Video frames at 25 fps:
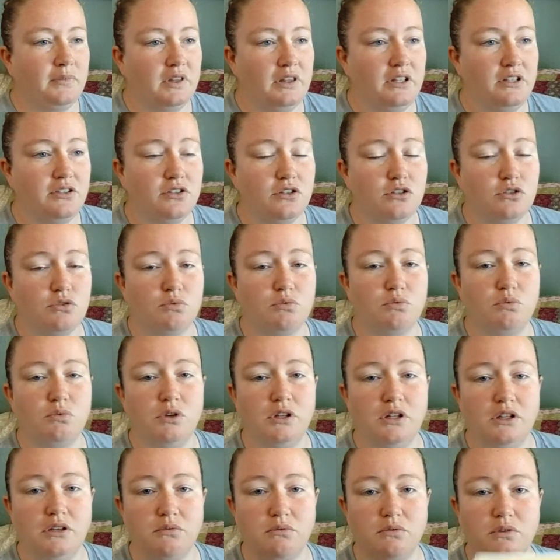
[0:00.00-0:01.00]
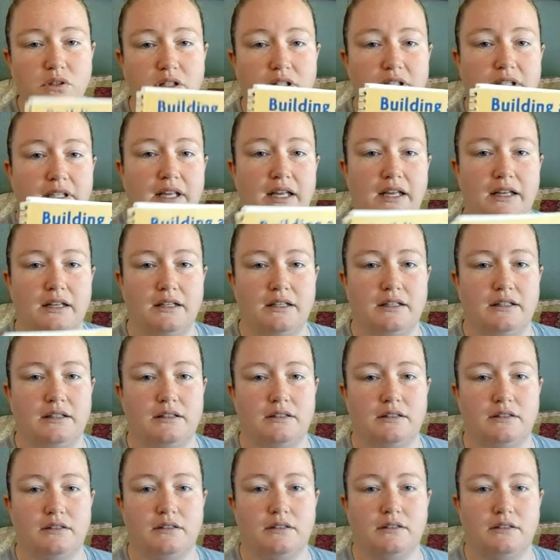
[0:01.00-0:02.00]
This is a really
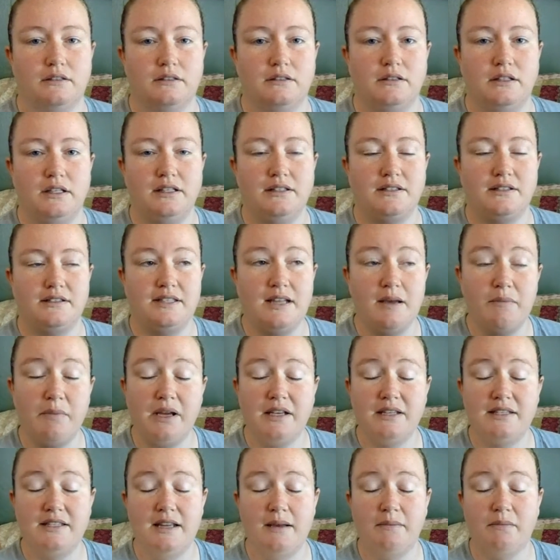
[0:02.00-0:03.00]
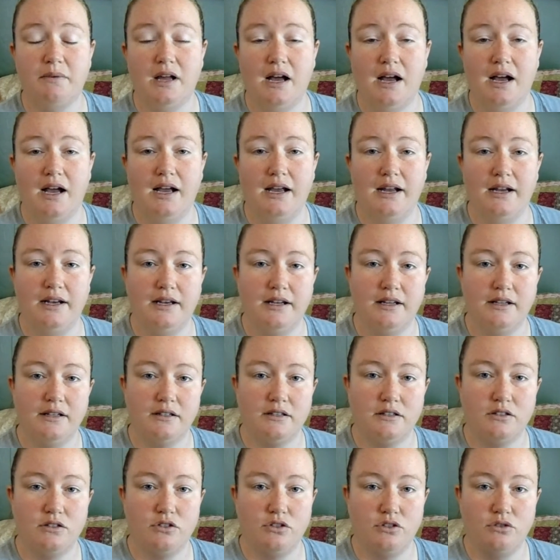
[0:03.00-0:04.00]
it's step-by-step guide
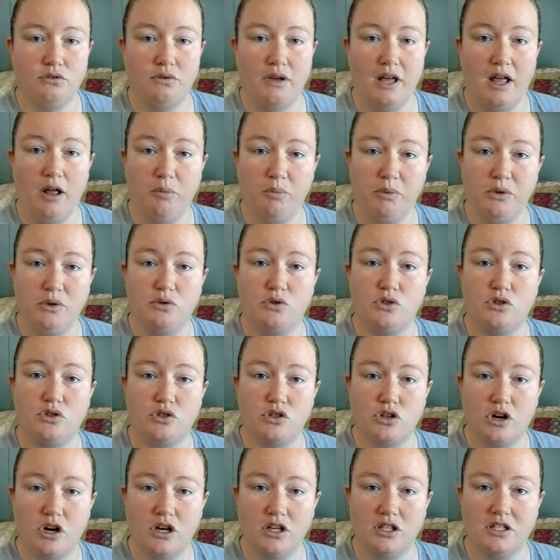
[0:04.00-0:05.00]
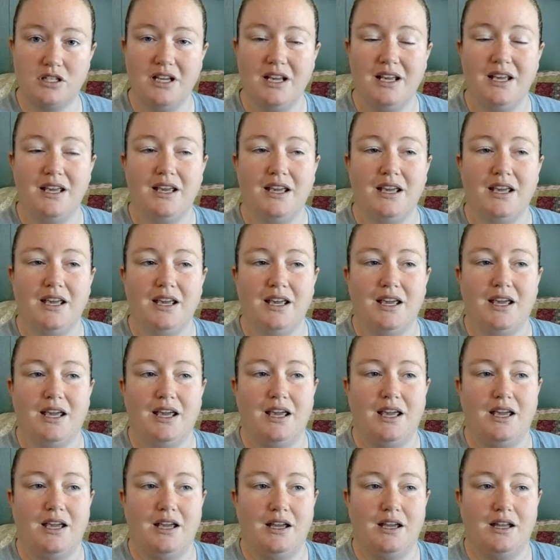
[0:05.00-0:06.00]
to help you start
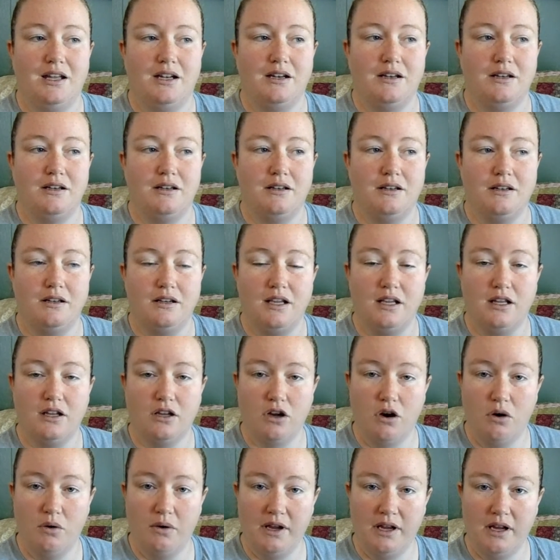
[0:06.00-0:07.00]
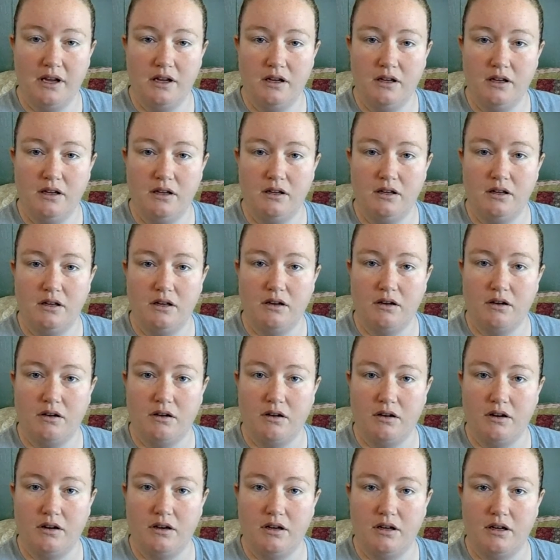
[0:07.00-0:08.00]
and get going
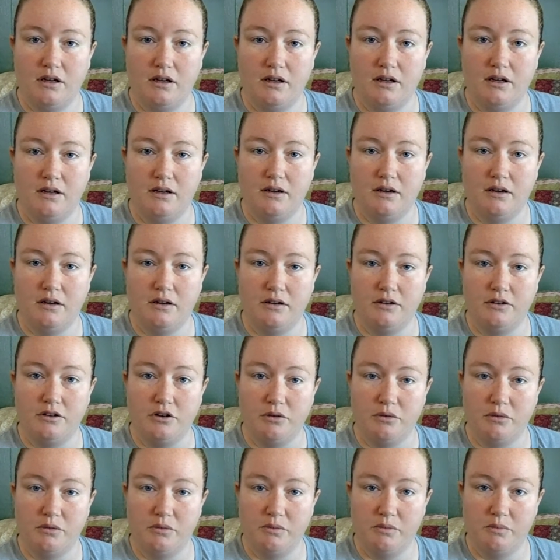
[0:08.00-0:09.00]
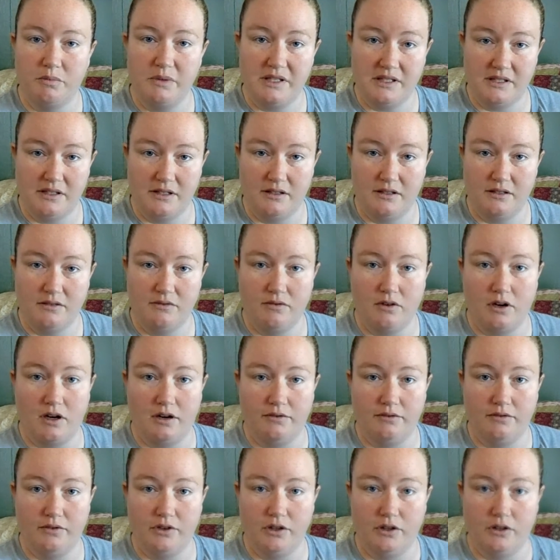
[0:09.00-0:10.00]
on your business
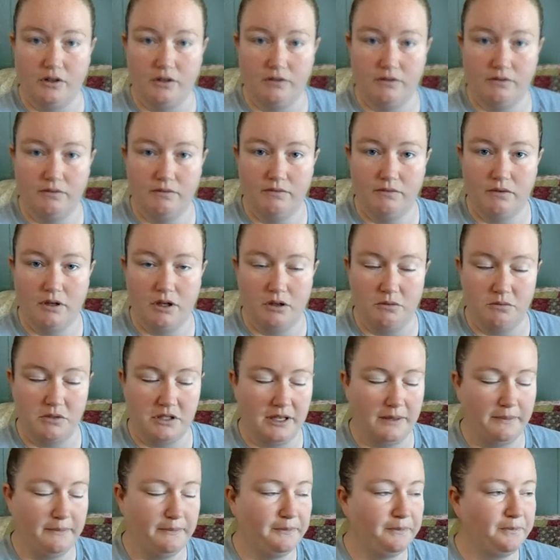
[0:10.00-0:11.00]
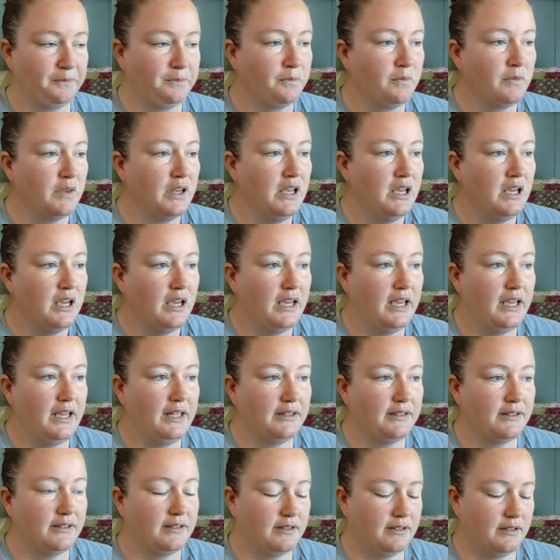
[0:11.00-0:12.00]
off your homestead.
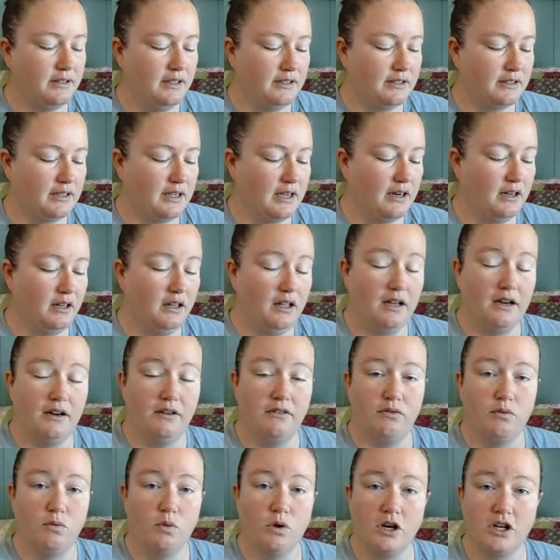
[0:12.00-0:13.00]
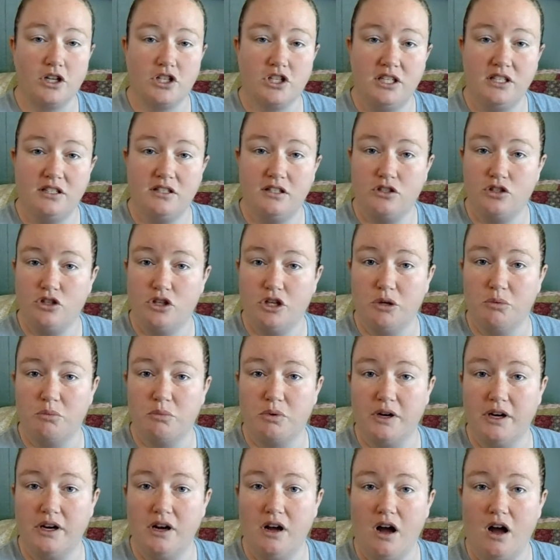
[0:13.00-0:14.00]
It's got a lot of worksheets that you can
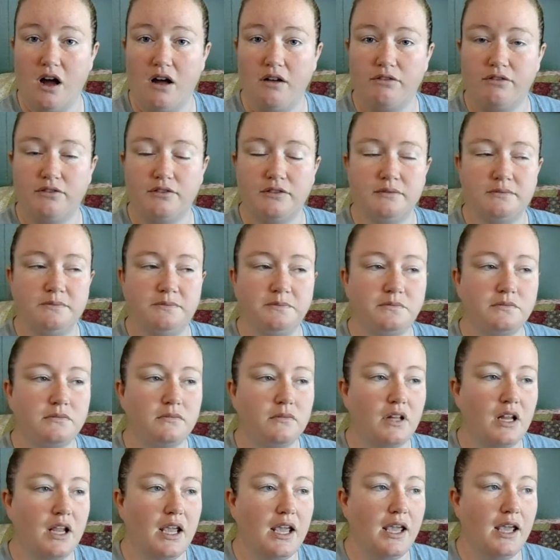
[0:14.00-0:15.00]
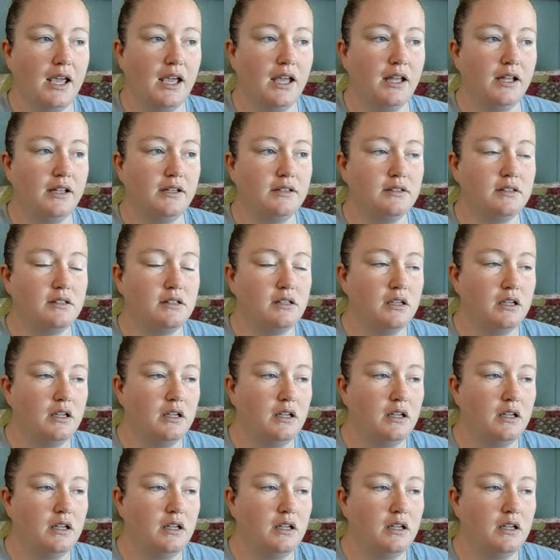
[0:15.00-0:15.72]
print off, and